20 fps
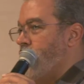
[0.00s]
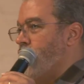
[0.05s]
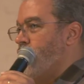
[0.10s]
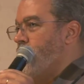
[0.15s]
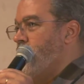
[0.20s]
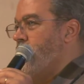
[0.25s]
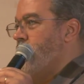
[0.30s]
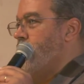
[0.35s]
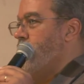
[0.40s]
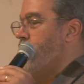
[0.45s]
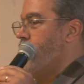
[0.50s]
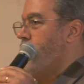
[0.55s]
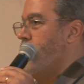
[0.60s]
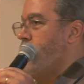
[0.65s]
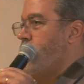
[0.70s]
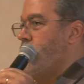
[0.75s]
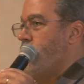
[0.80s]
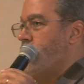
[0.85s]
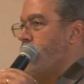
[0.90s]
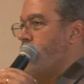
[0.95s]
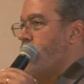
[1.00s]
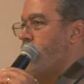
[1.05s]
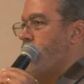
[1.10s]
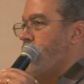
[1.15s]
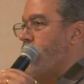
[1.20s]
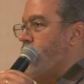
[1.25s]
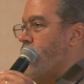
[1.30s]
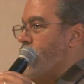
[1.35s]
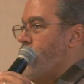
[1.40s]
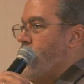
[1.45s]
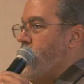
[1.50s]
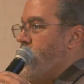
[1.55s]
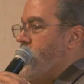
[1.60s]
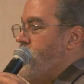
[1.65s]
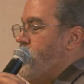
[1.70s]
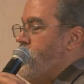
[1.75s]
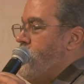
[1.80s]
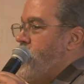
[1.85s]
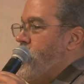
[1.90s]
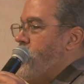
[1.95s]
rhythm and blues,
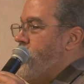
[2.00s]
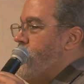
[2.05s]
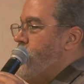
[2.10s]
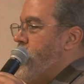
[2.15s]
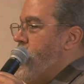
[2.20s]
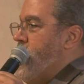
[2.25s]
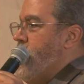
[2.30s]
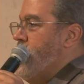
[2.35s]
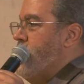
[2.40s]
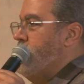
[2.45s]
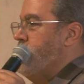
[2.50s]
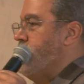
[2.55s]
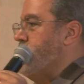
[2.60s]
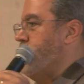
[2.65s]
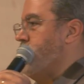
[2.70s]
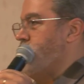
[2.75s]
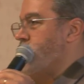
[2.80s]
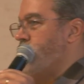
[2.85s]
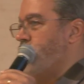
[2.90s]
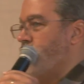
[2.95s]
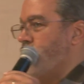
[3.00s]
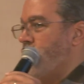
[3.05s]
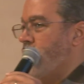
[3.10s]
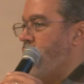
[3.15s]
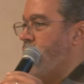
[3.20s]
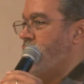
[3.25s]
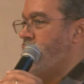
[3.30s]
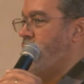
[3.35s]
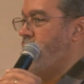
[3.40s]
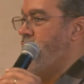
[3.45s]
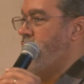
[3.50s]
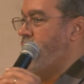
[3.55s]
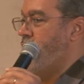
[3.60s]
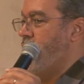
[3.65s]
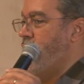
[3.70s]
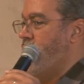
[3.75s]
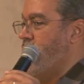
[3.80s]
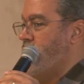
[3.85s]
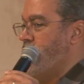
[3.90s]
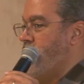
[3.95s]
integrated bands, it's not
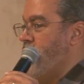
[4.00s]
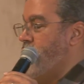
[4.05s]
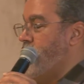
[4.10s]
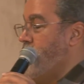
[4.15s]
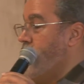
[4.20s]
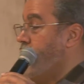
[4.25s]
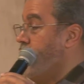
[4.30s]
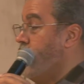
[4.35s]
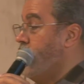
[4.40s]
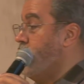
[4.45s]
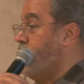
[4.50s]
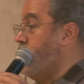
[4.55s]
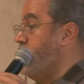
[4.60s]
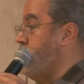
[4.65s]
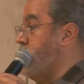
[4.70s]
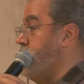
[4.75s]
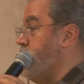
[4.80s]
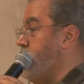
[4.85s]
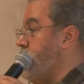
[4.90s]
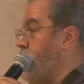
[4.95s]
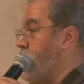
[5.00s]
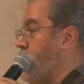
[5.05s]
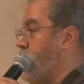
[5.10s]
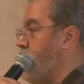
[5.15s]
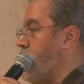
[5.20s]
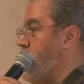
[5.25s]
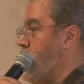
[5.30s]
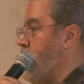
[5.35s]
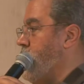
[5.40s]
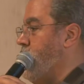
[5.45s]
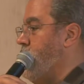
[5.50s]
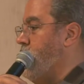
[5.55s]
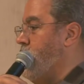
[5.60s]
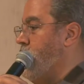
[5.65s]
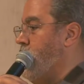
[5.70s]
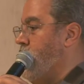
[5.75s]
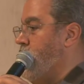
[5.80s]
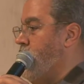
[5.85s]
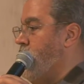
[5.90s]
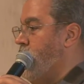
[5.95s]
that it's not really news. Okay,
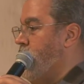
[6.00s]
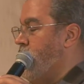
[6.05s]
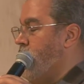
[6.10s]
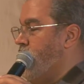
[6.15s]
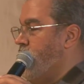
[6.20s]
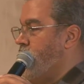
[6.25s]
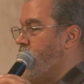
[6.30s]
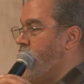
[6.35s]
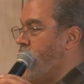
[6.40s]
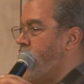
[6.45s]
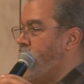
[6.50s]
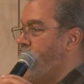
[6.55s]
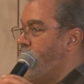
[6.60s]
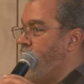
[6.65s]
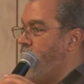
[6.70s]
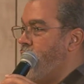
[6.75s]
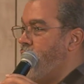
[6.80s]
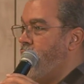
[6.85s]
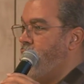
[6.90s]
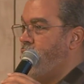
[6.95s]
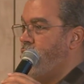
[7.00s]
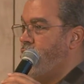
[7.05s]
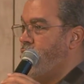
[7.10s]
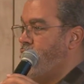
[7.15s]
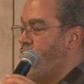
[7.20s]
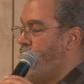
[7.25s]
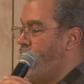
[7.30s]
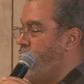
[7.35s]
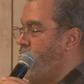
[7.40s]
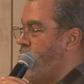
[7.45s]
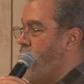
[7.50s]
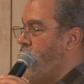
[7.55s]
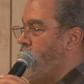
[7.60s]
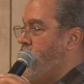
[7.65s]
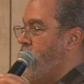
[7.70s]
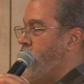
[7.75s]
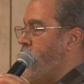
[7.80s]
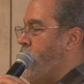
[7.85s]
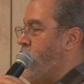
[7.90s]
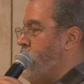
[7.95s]
if you think about
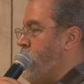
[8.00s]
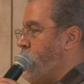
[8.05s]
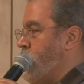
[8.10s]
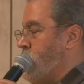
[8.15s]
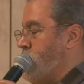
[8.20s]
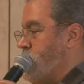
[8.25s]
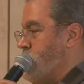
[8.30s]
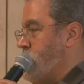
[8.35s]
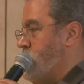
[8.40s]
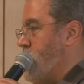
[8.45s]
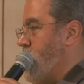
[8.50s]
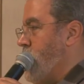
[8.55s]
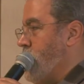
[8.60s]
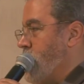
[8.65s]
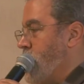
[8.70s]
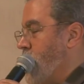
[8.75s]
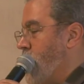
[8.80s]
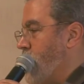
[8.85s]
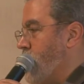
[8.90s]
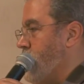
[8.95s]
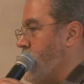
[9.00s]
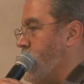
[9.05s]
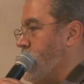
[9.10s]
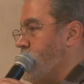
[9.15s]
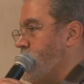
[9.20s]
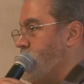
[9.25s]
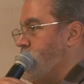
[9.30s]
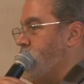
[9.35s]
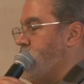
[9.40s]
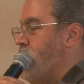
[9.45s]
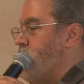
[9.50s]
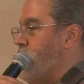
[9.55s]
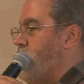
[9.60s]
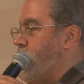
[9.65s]
Johnny Otis,